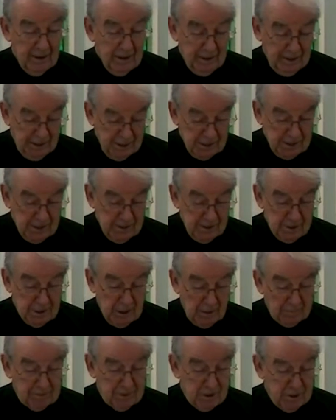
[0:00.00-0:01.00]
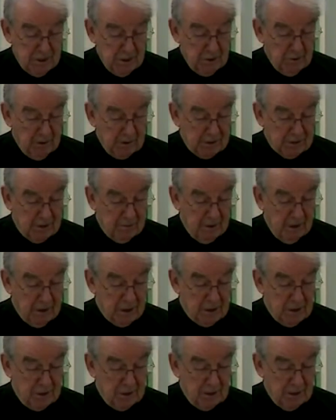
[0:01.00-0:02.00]
It is in chapter 2, as I
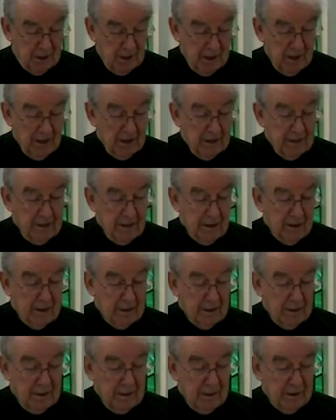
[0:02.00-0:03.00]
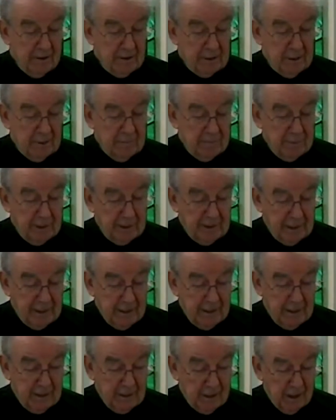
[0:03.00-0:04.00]
mentioned, near the
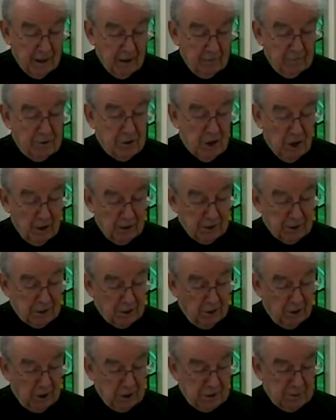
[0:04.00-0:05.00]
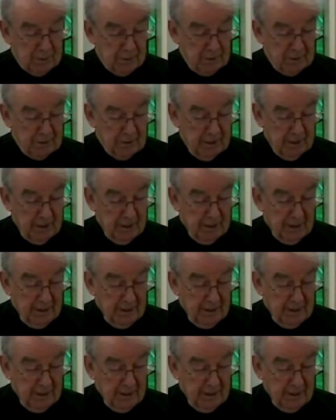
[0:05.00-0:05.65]
beginning of John's Gospel.